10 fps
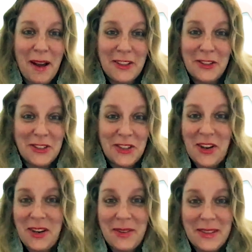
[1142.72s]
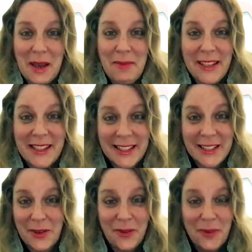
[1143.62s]
your journey with diabetes
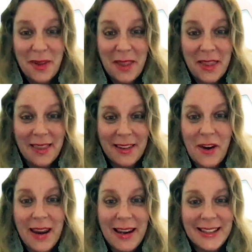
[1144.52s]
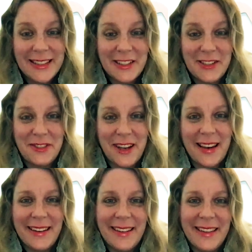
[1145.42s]
or with the trainings that you've
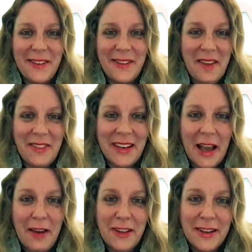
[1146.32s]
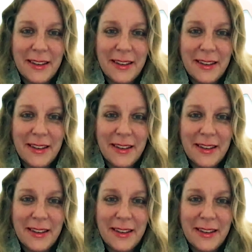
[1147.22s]
done that we haven't covered?